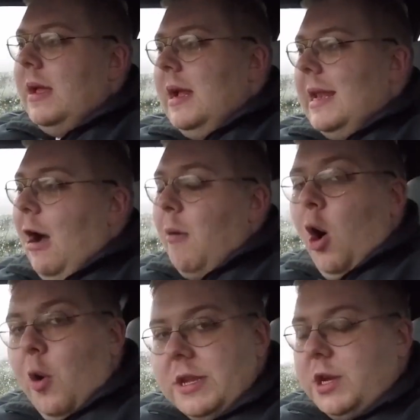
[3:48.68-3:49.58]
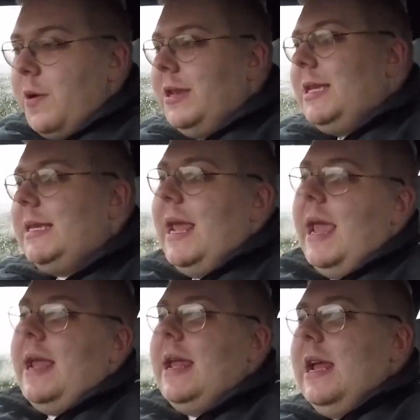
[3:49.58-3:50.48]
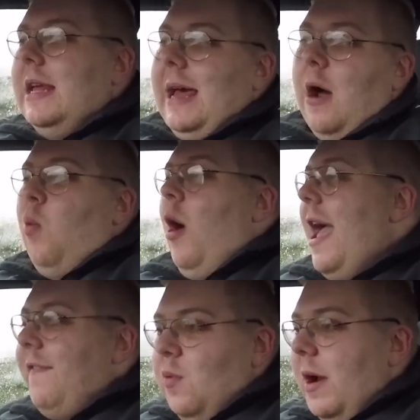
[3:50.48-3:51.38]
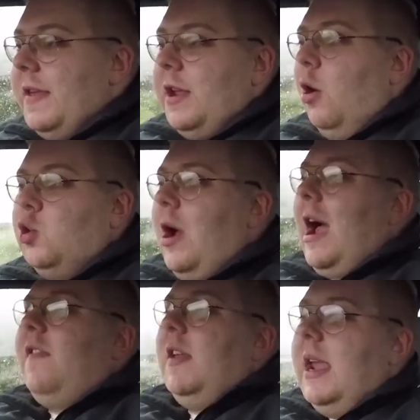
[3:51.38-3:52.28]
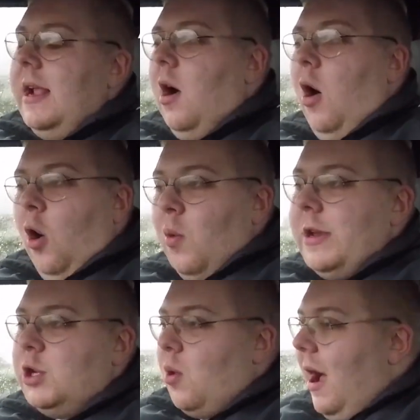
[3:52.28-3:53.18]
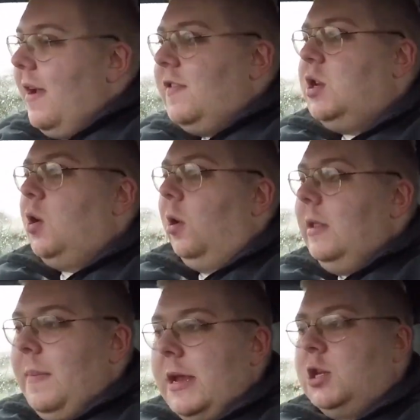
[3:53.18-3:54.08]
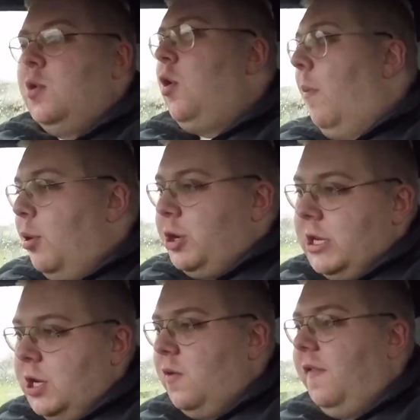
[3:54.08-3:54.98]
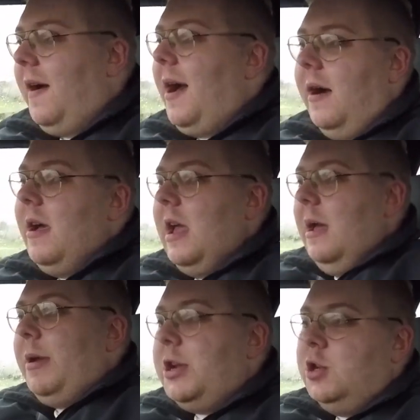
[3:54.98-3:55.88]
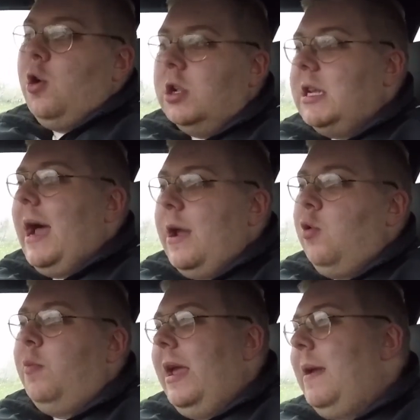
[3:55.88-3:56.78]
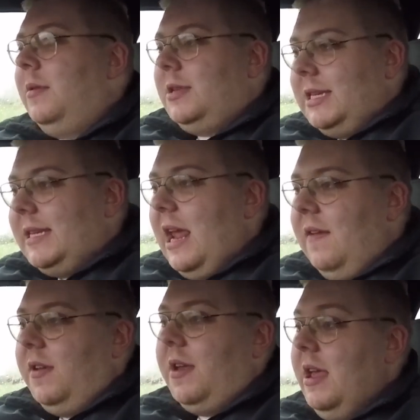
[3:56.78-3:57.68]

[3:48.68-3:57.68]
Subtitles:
Now I'm always going to say that whatever weather you're driving in, always drive to your limits, do not push it too far, because no tyre will be able to save you